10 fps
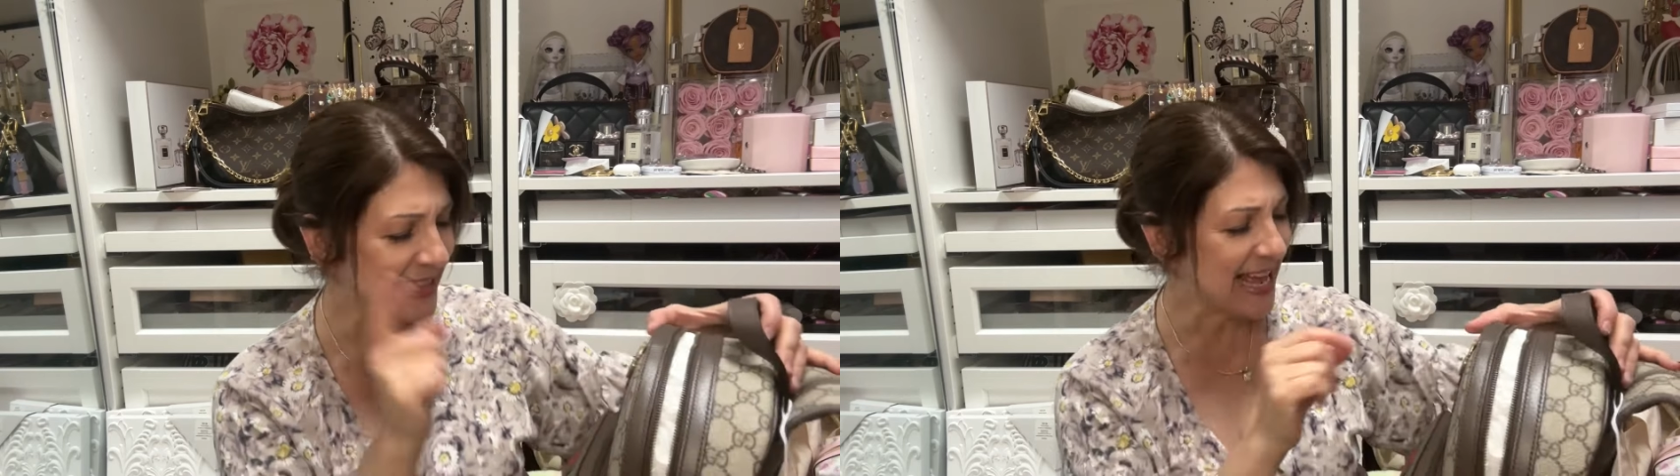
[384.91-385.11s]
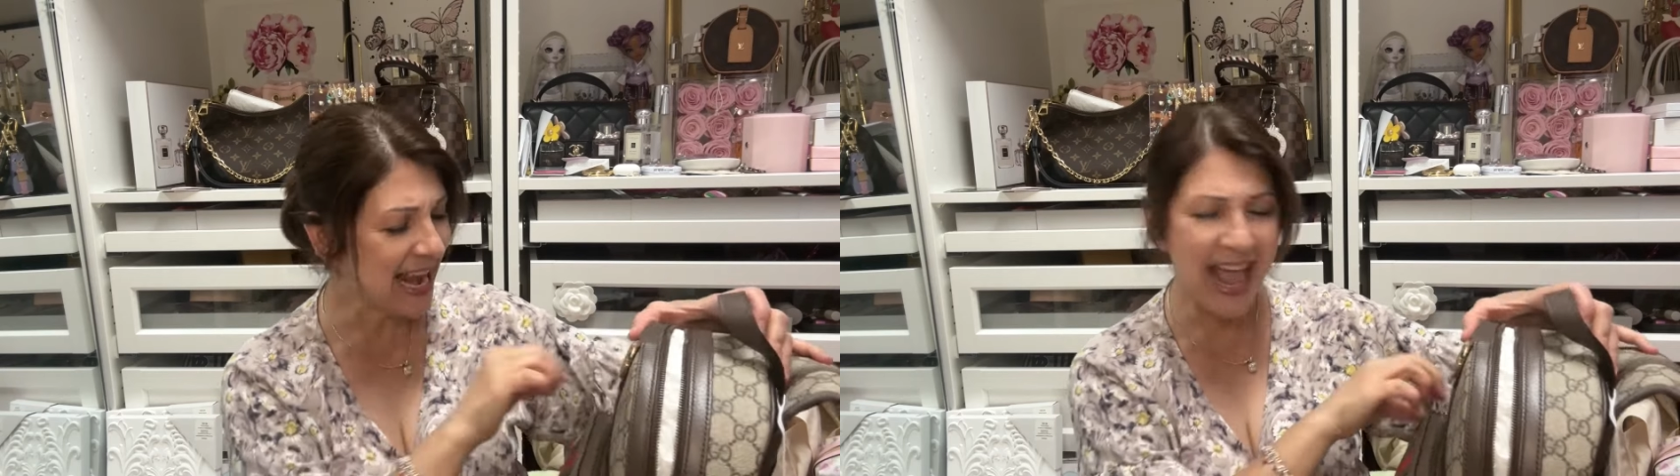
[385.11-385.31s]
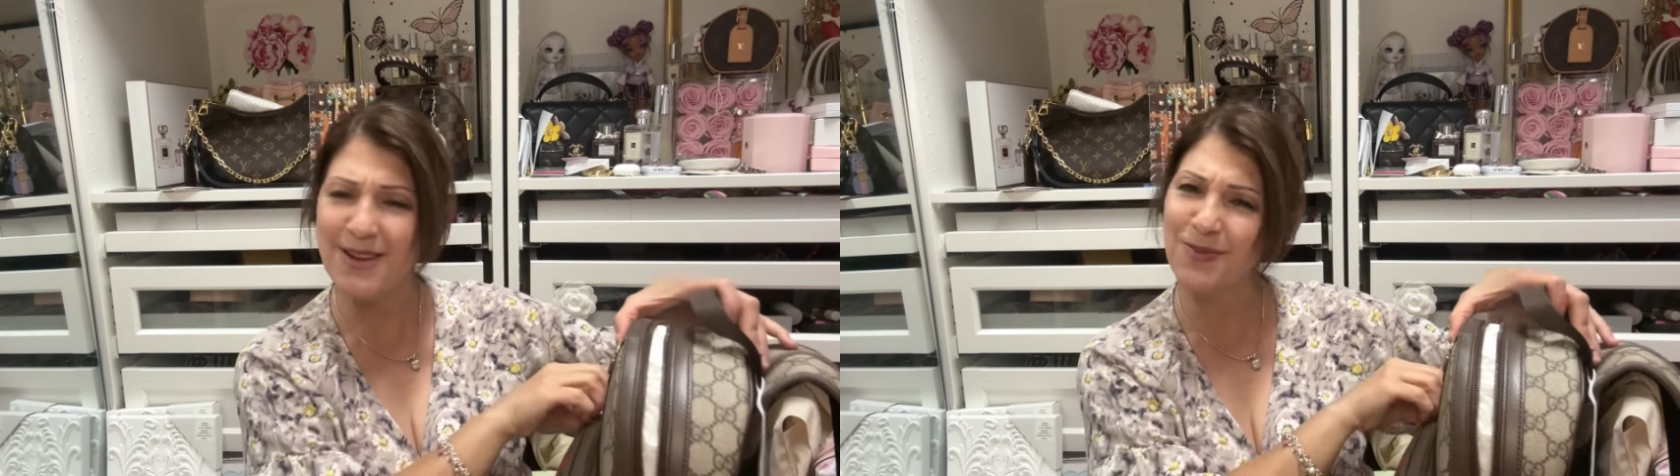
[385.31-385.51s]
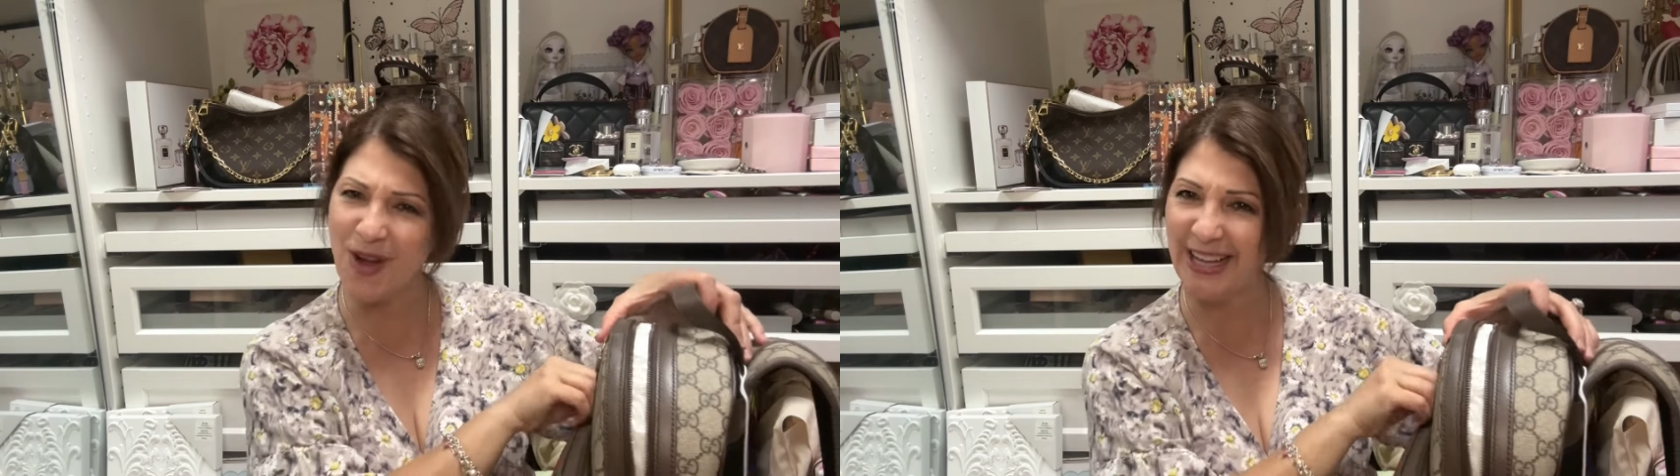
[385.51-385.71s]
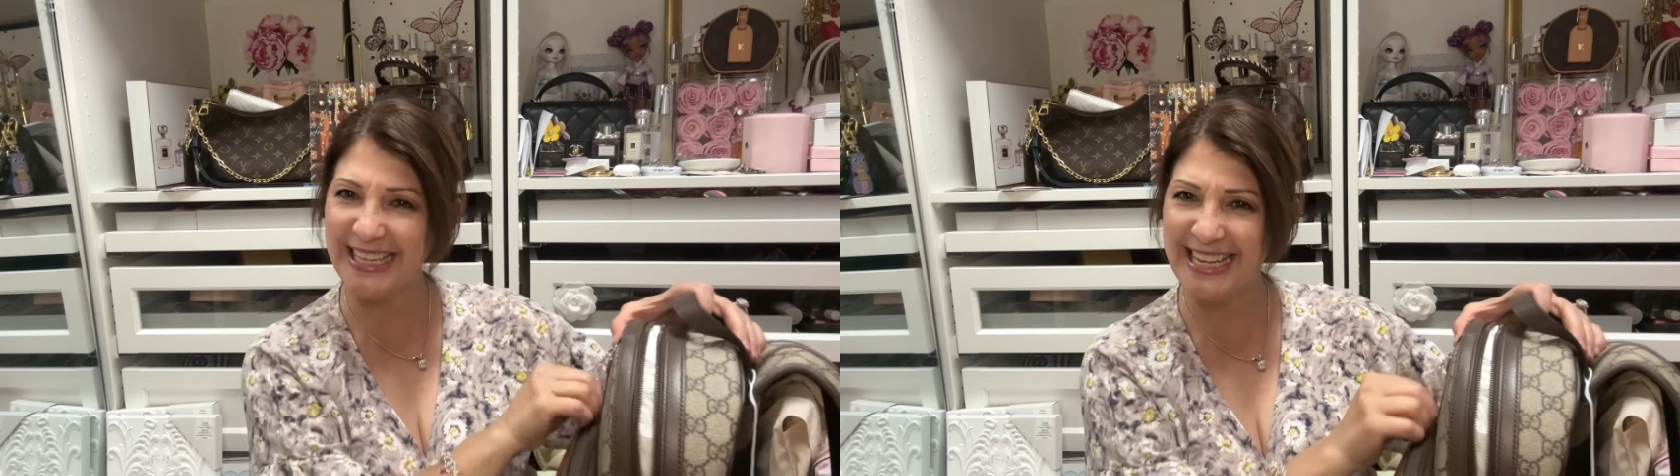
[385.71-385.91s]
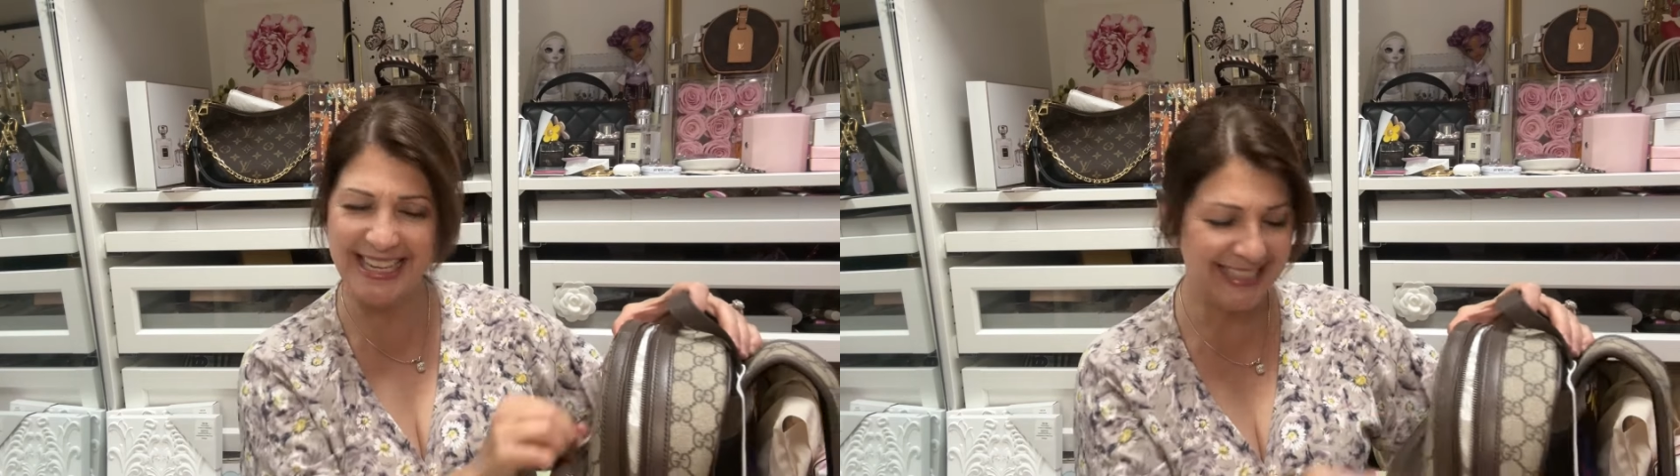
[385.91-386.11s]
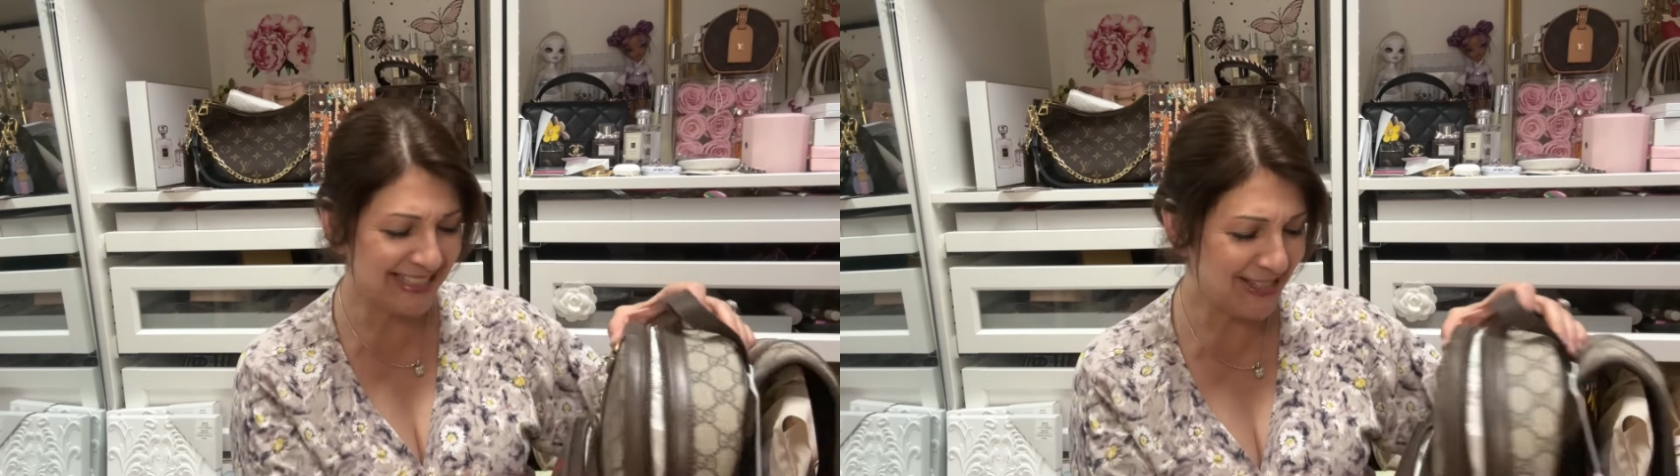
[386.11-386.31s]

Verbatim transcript: that I wanted.